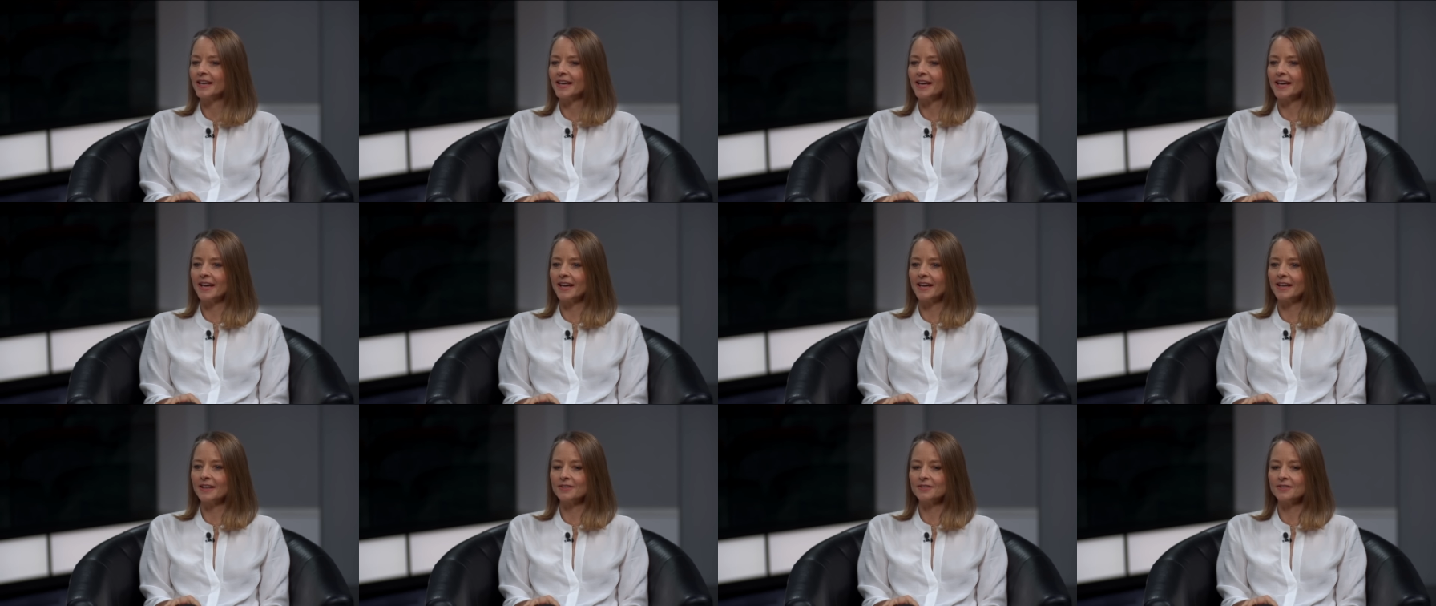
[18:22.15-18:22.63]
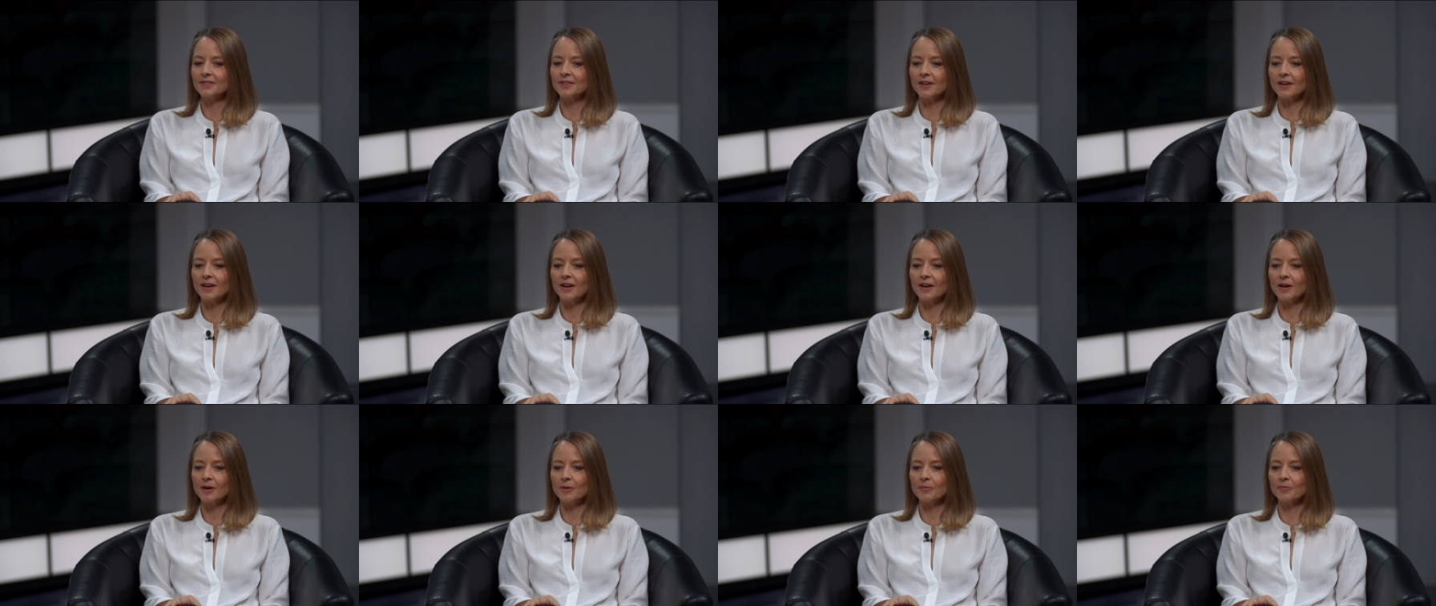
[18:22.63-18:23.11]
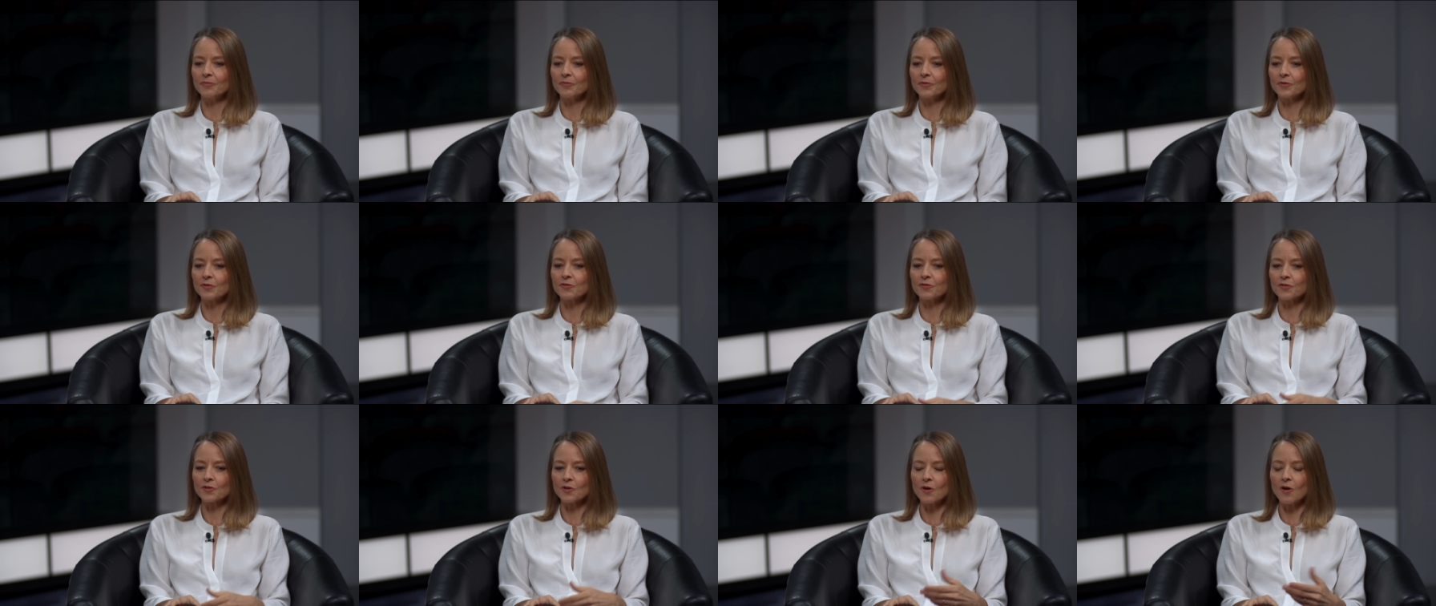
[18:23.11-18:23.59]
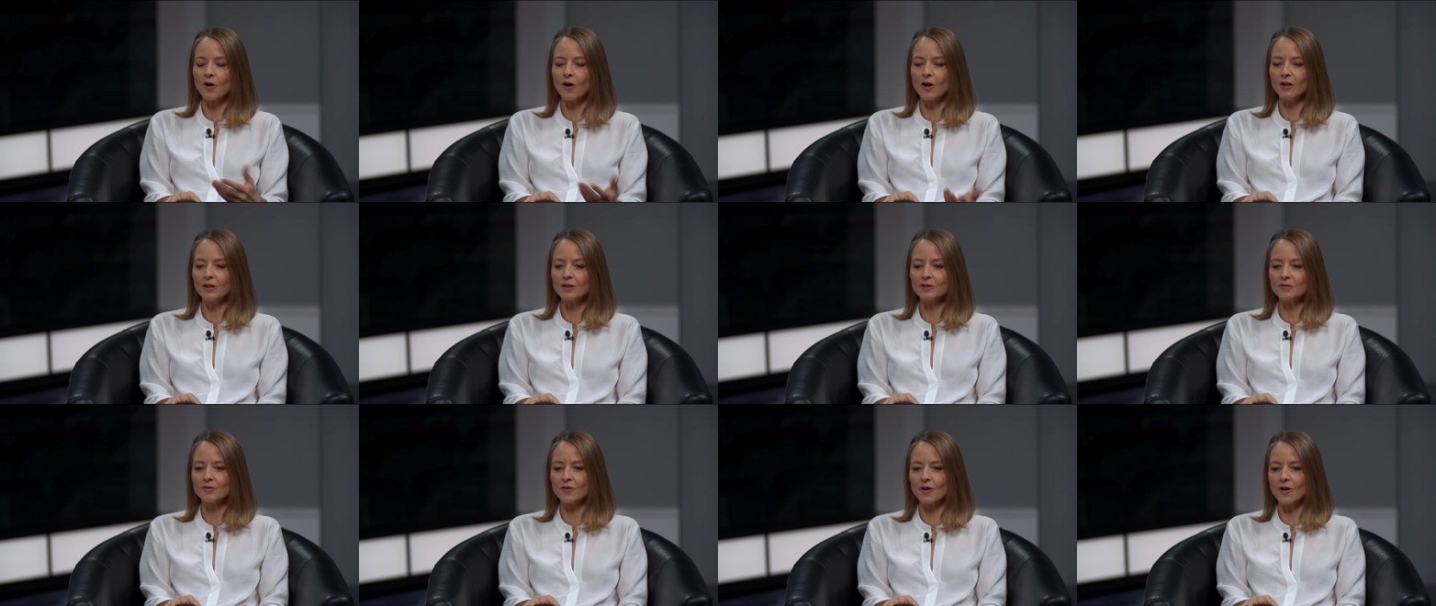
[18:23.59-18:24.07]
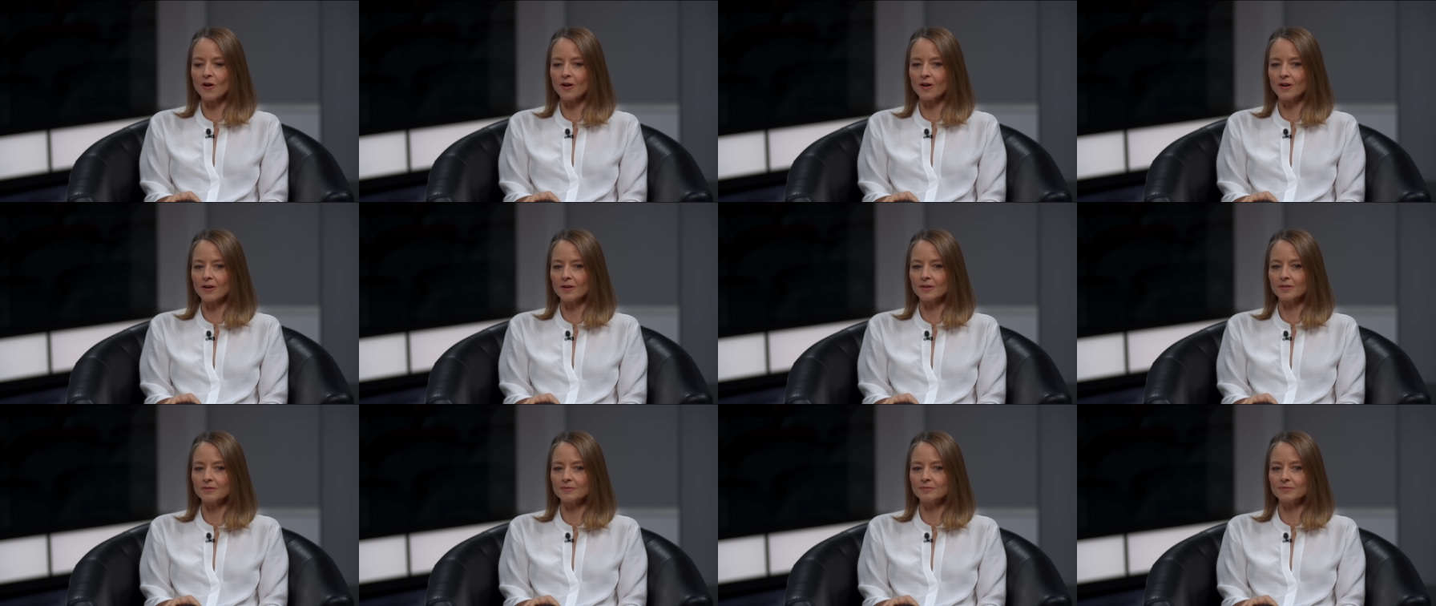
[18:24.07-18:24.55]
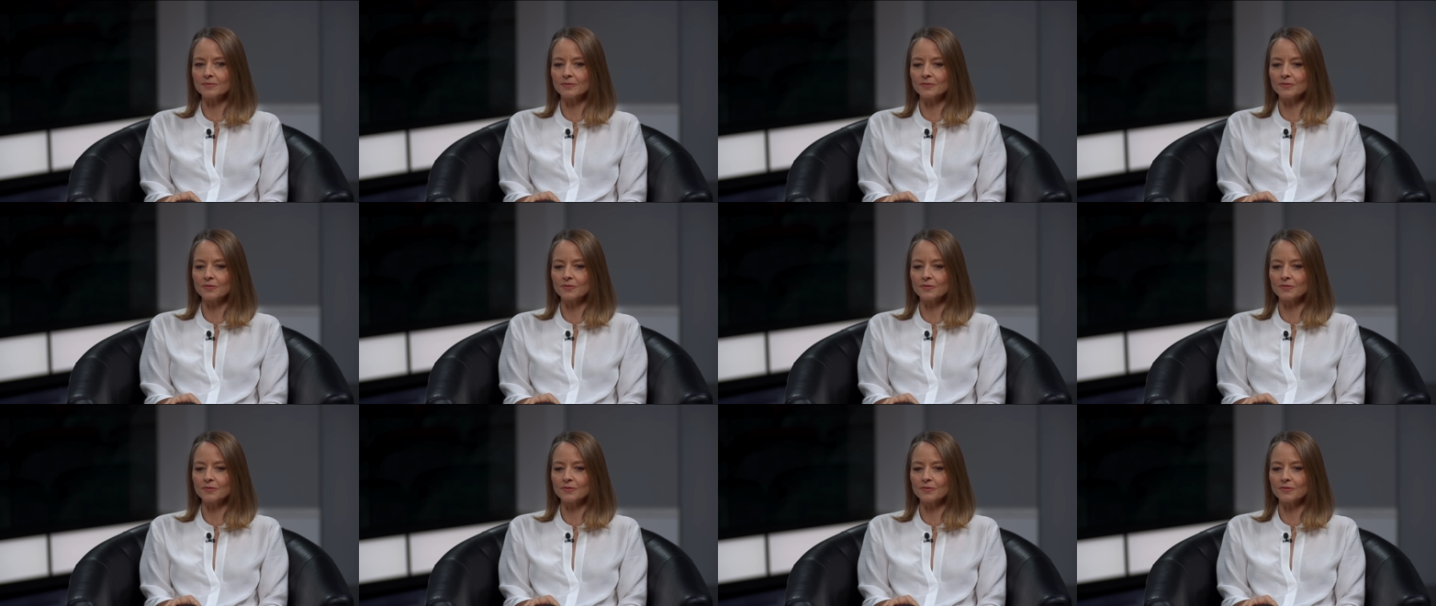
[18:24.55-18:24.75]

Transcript: And um, for all of our,